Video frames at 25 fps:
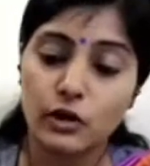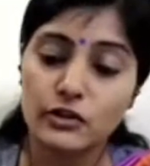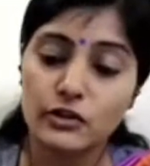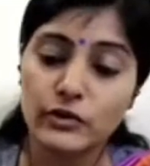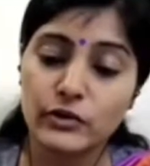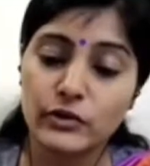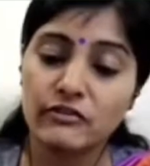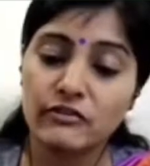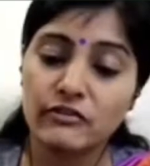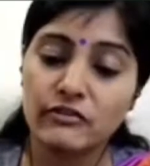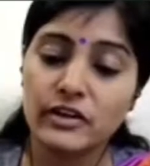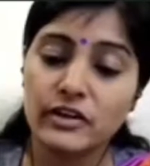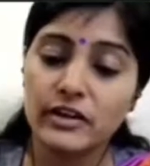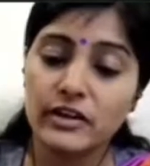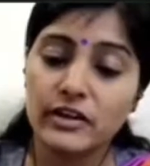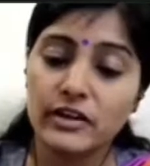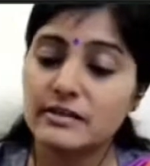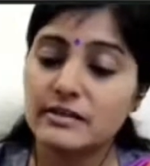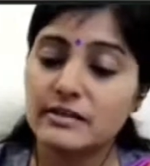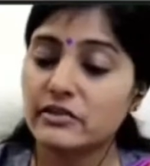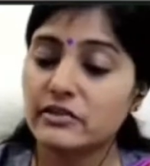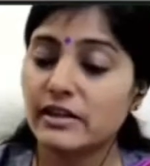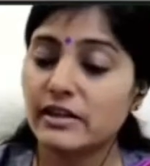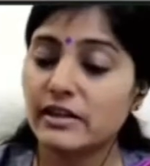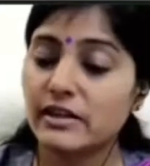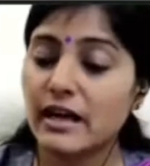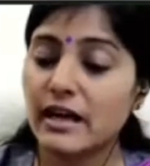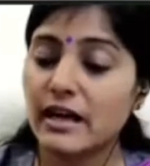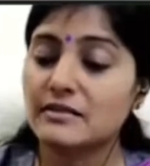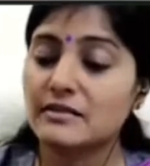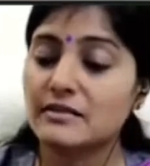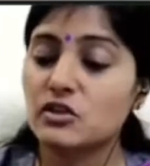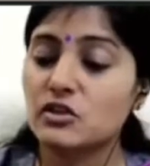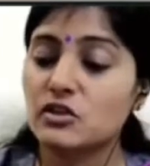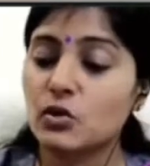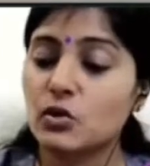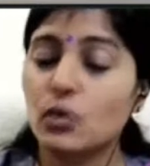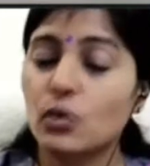So every district has
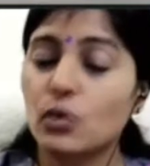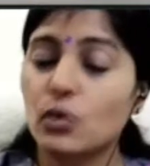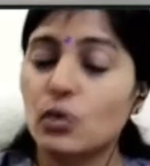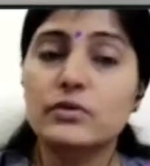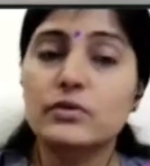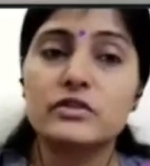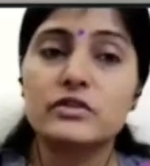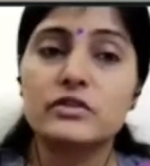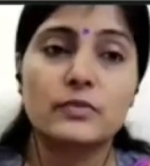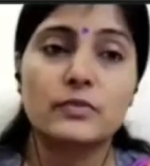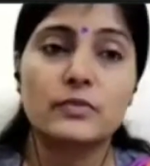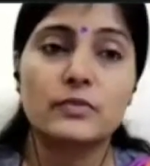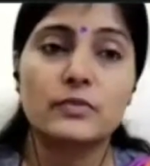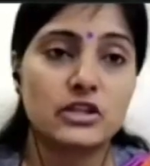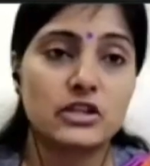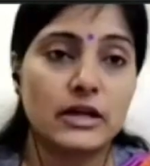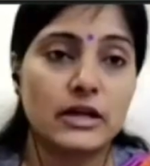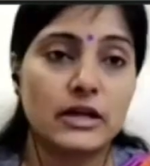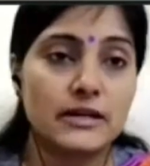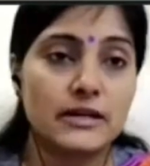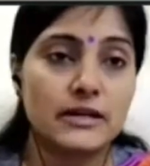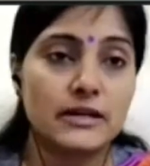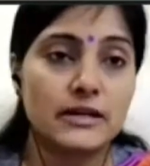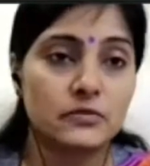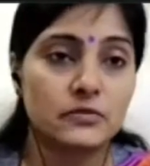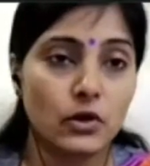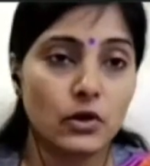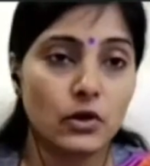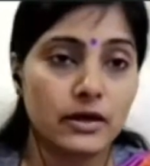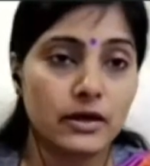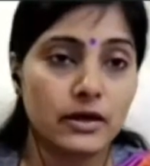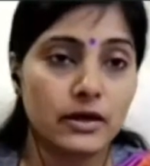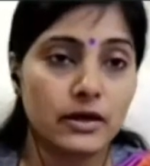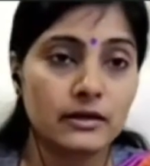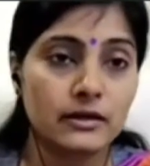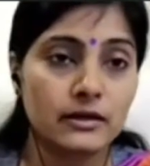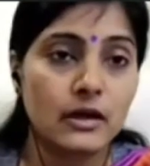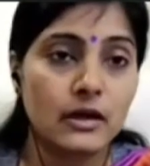its own specialized
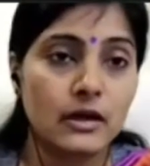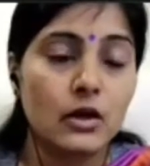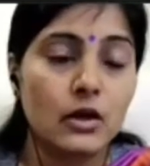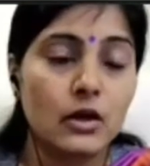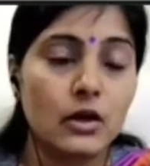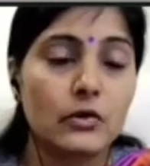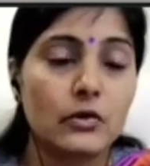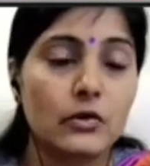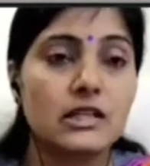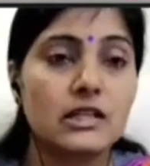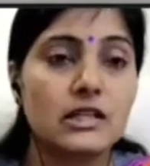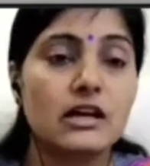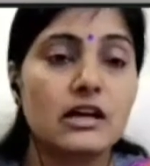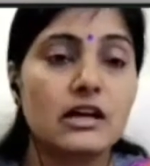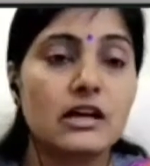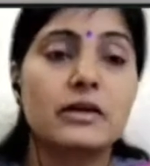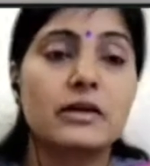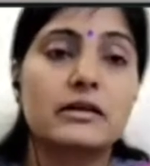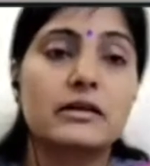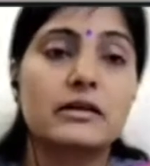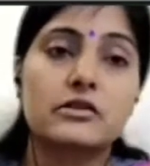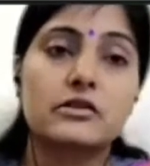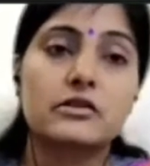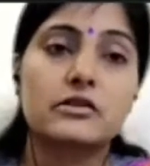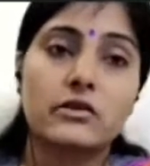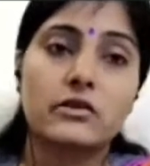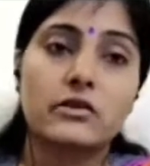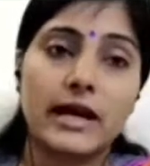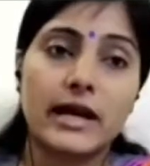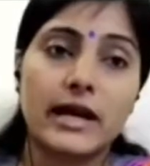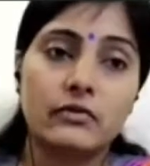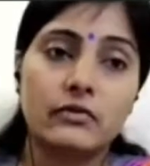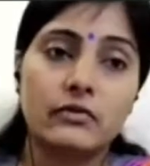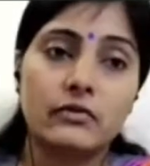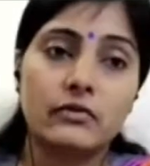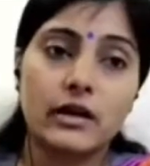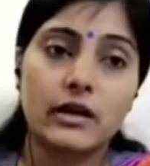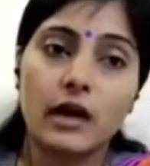product which the government is trying
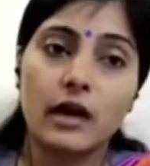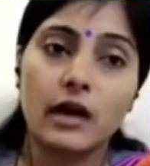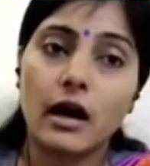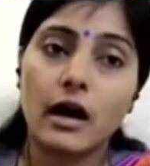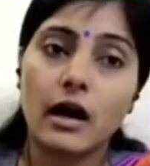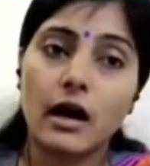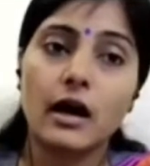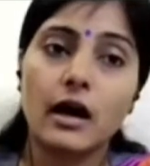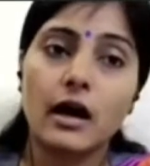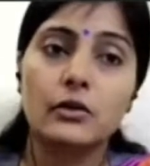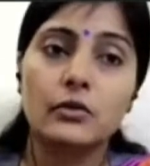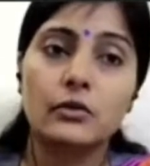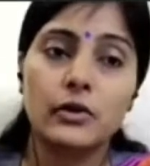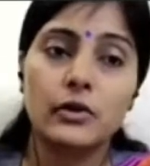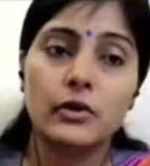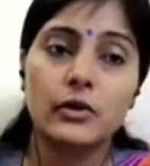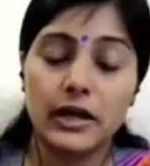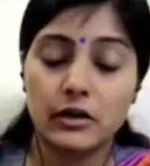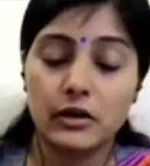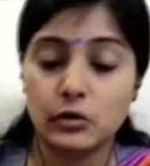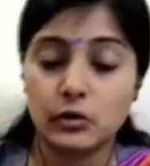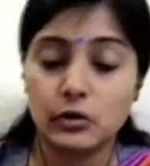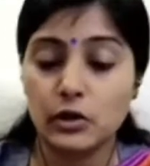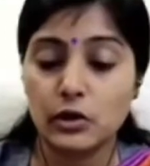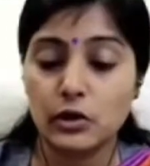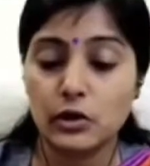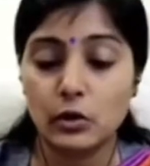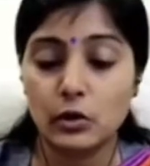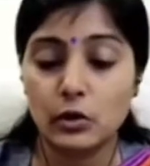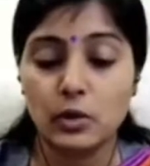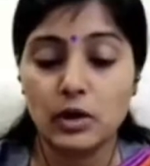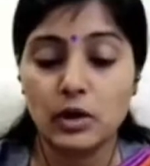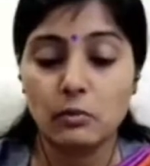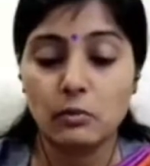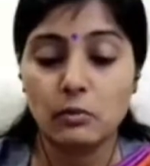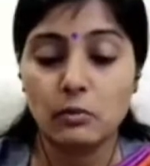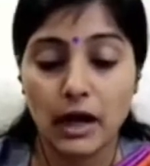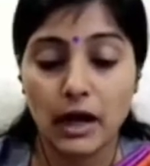very hard to take to the global
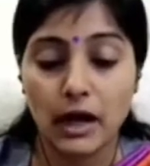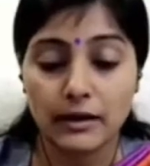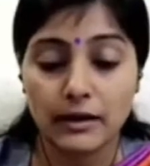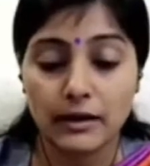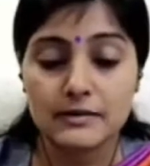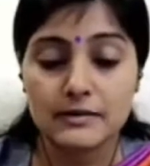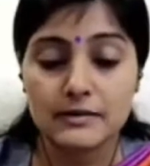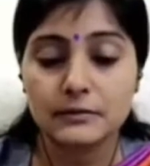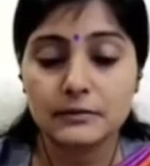market.